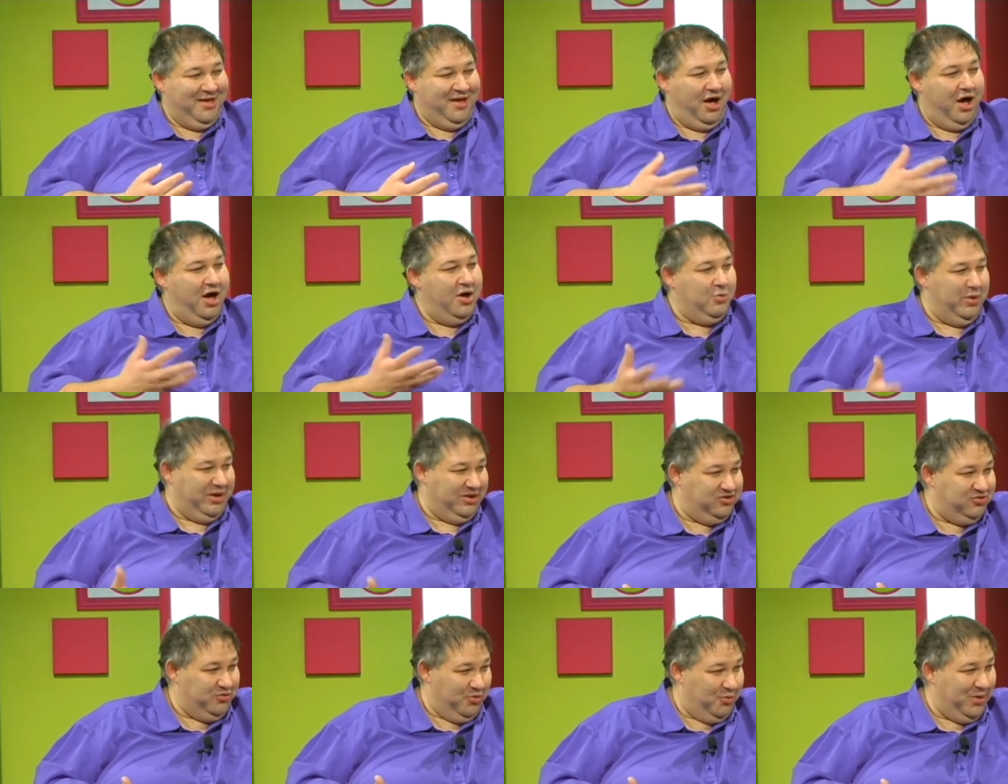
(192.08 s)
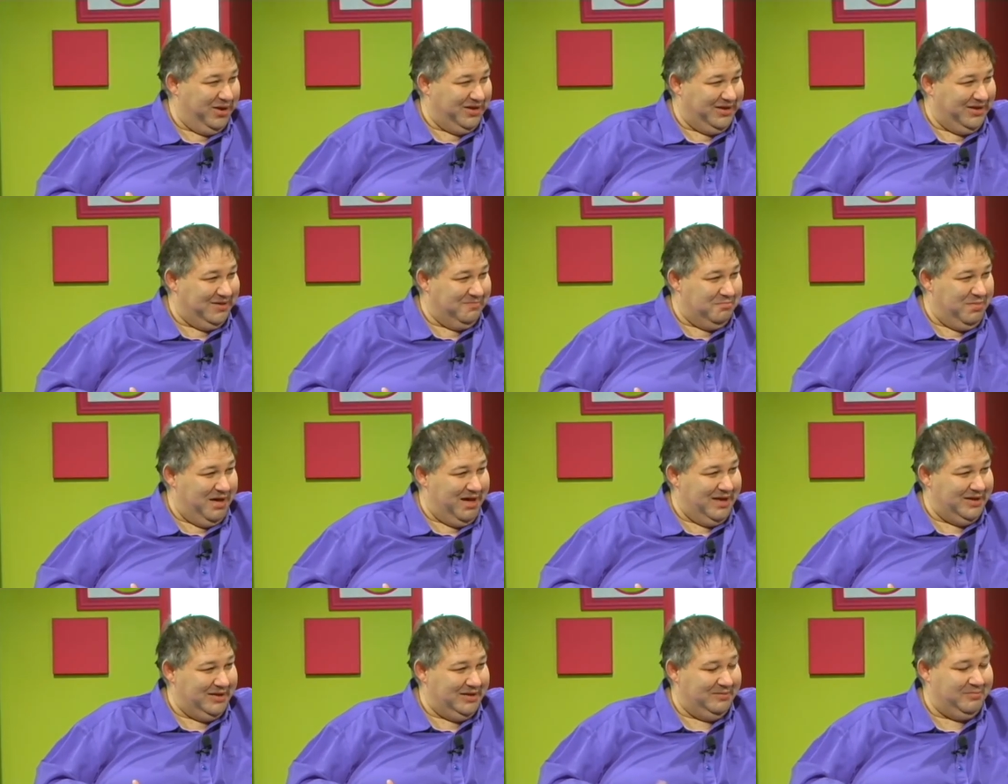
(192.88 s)
I went to a wedding in
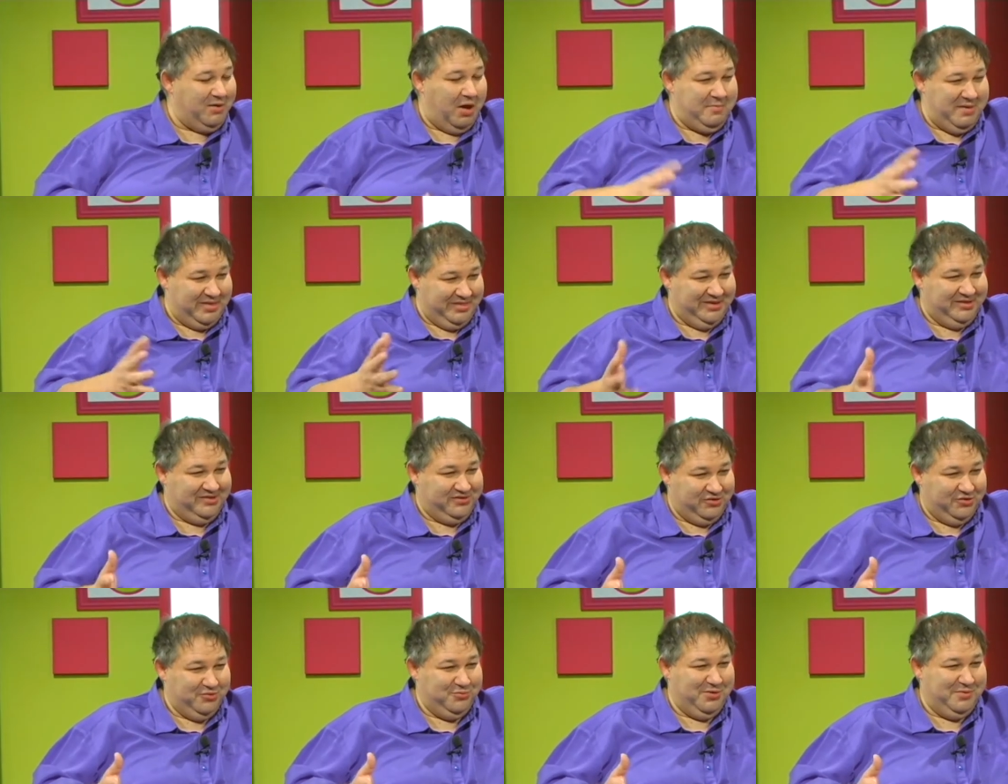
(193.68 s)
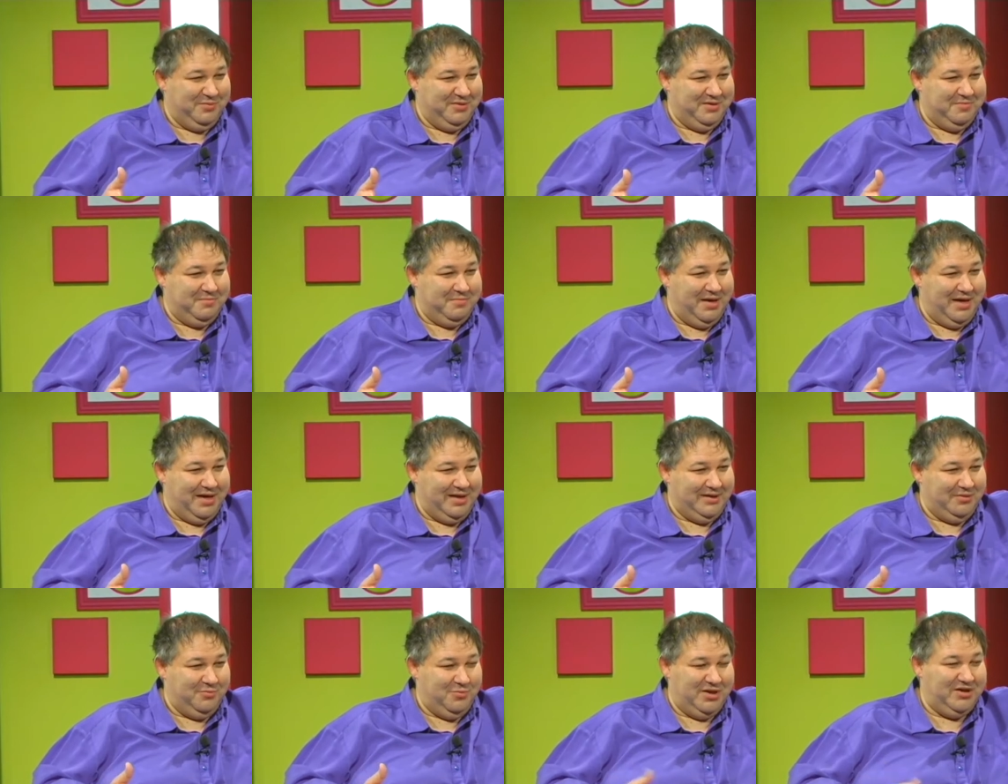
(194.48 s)
Bali. I met these two women in Bali,
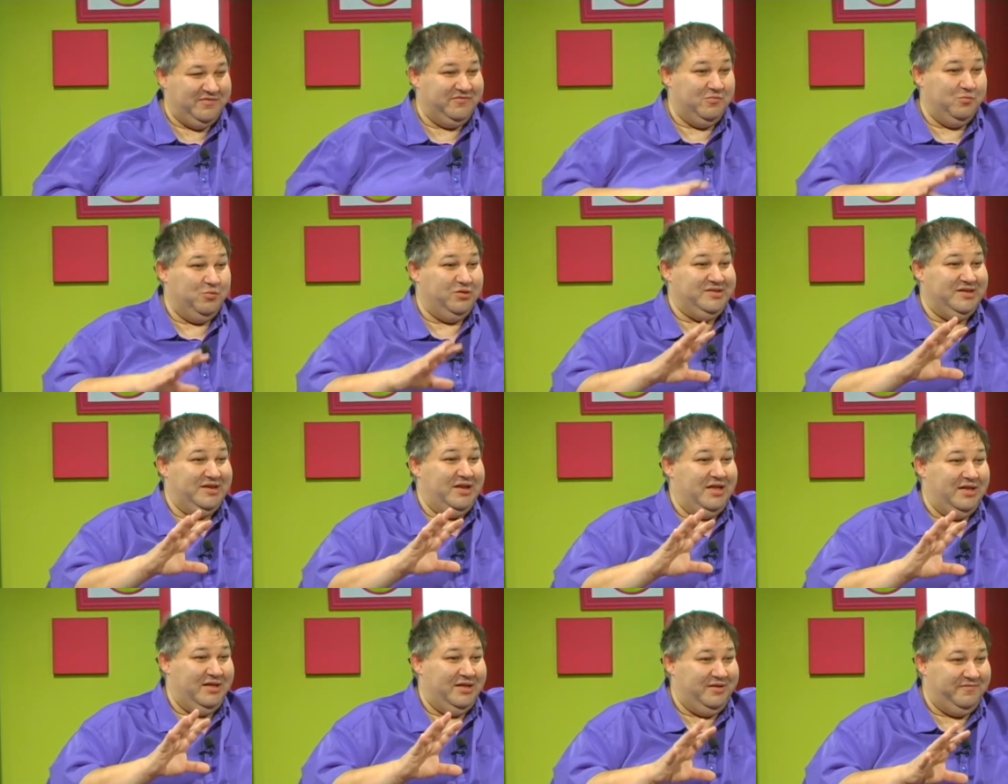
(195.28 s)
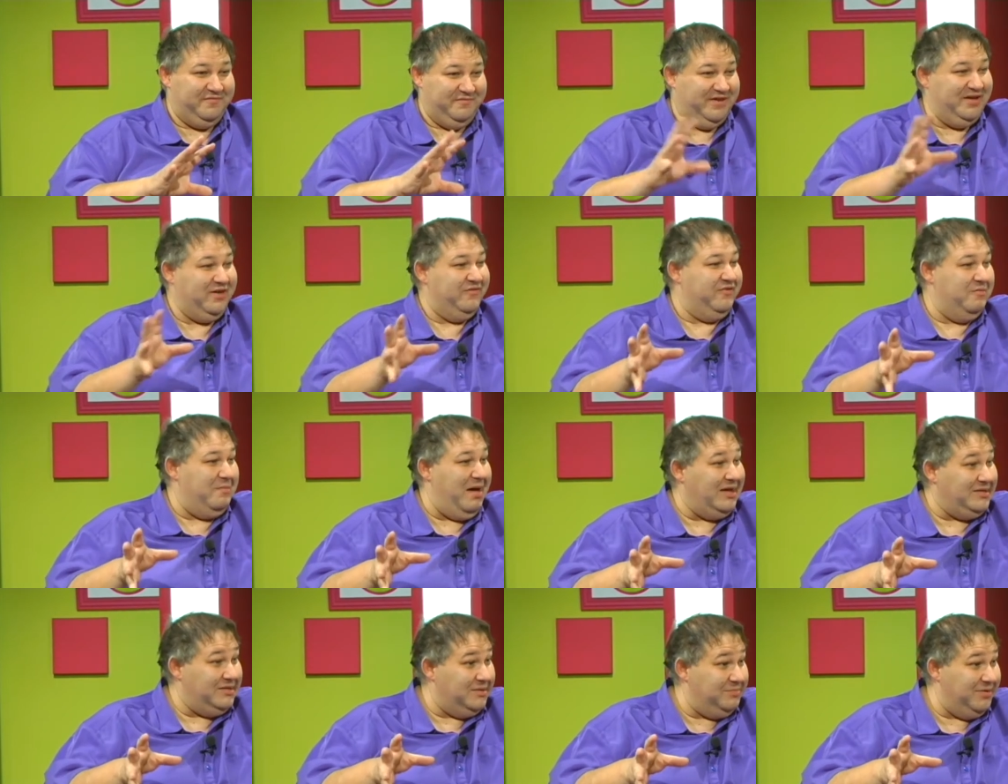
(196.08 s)
yeah. and one of them was a, a, figure from
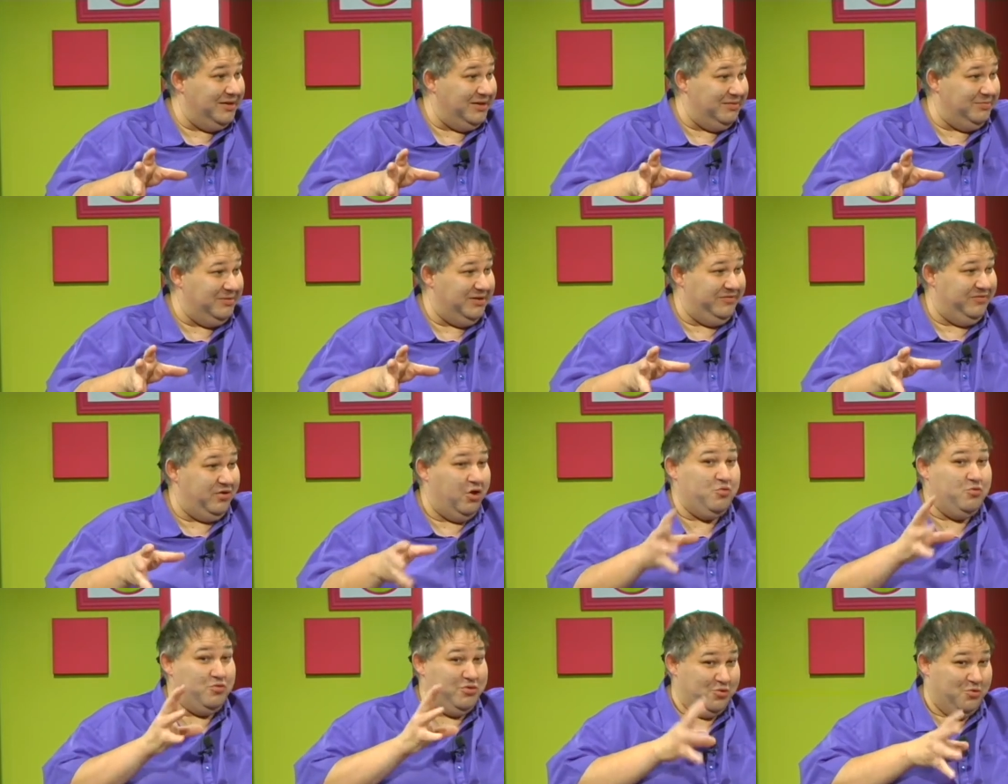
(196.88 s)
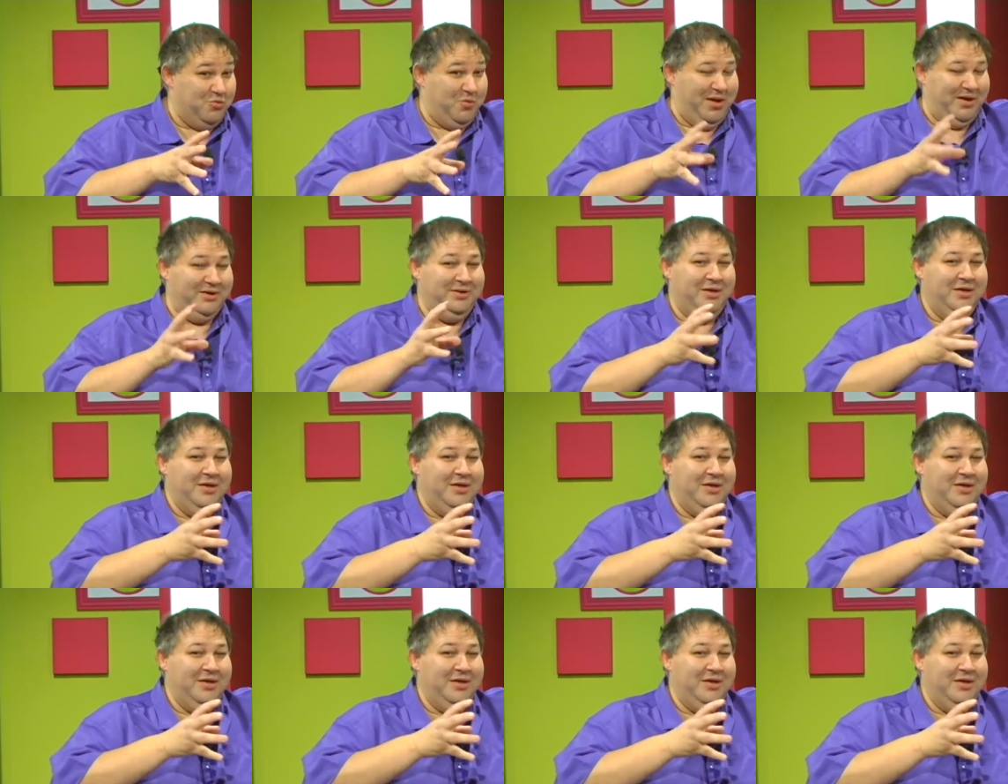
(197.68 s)
Underbelly, believe it or not, a real one.